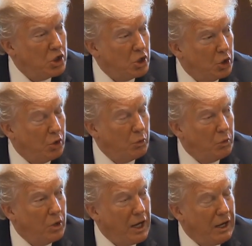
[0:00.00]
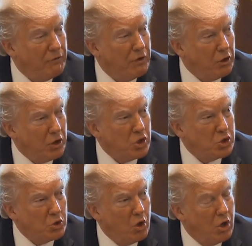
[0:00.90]
include a very
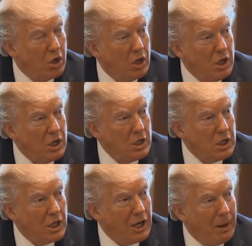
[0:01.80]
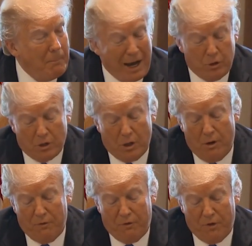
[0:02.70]
strong amount
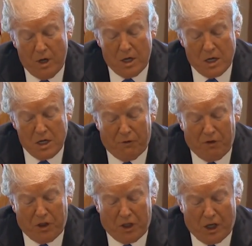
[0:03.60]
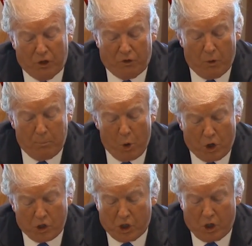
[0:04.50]
of different things for
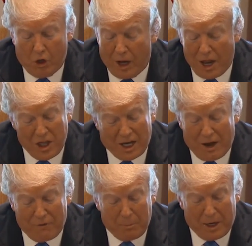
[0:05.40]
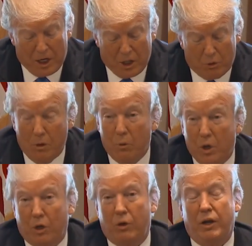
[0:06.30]
border security. I think everybody in the room
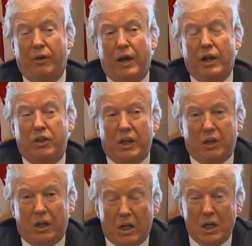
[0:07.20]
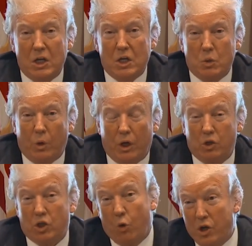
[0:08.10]
would agree to that. I think that
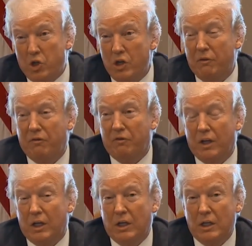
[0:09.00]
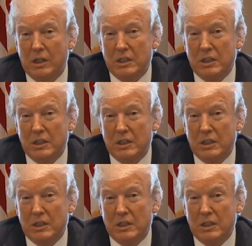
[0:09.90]
it's a question of